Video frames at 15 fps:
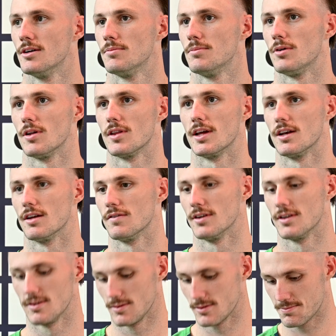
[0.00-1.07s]
by the end of it
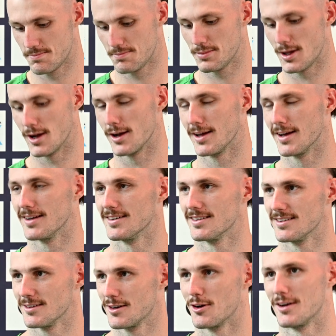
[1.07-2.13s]
was blown out, and
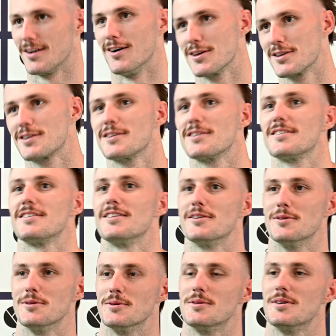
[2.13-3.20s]
I've got a nice
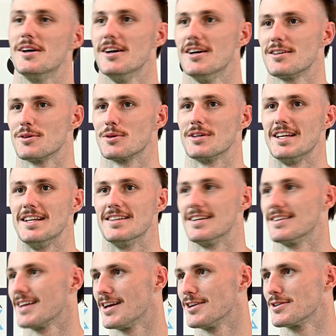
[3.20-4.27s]
little sort of
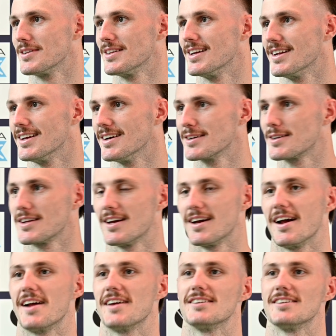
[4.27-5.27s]
indentation there now, so